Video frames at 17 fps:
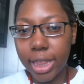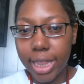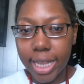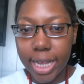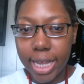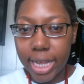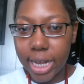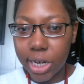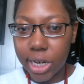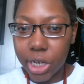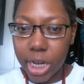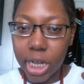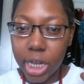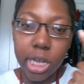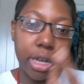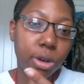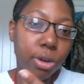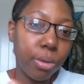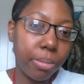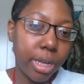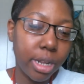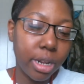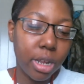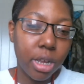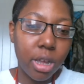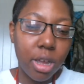your legs, your
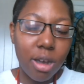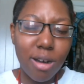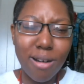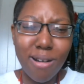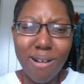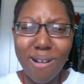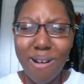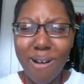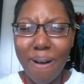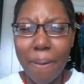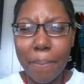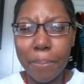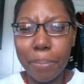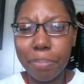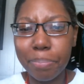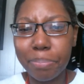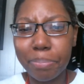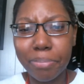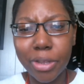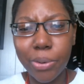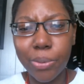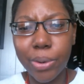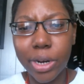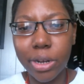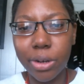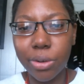helmet,
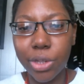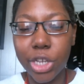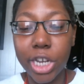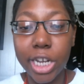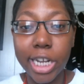what else?